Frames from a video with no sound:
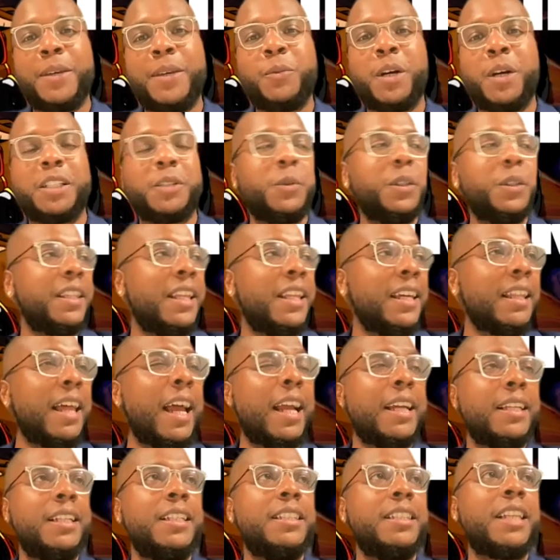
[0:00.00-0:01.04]
Once we think like
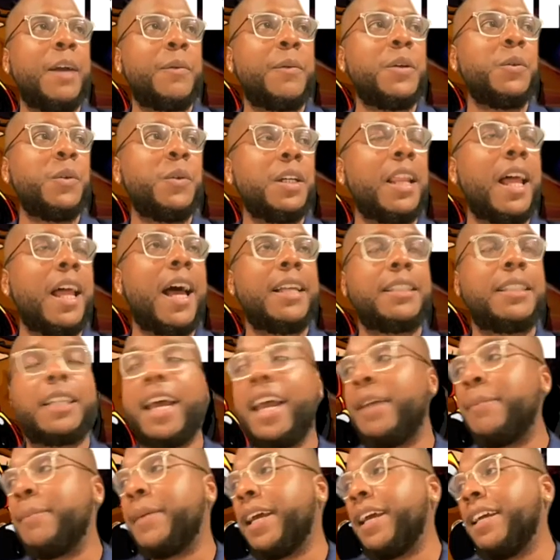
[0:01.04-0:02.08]
a DJ, we realize,
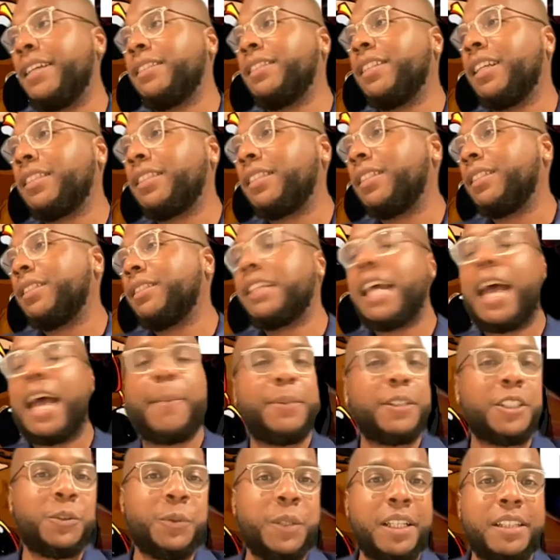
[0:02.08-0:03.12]
hey, man, it's just a
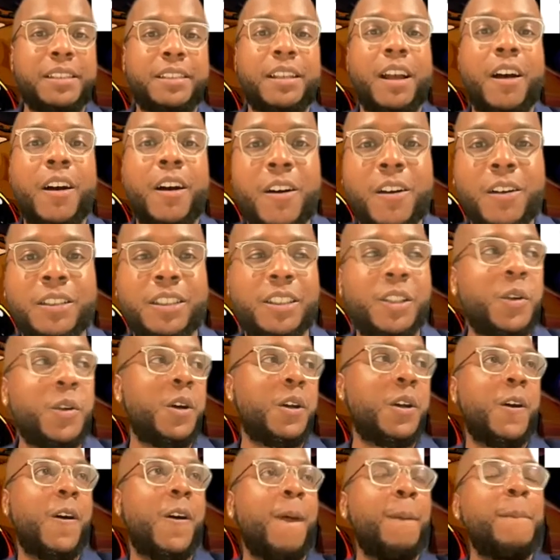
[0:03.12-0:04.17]
tapestry of songs
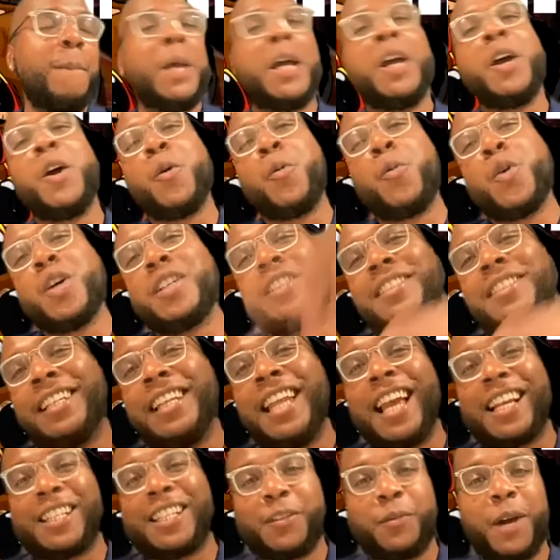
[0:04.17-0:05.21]
going on. What's the
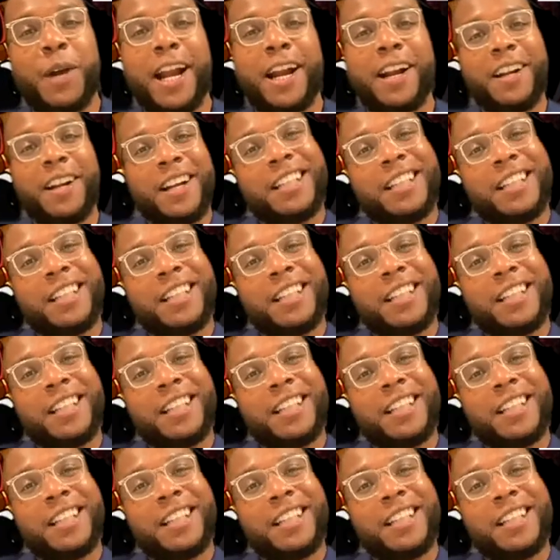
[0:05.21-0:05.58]
next record?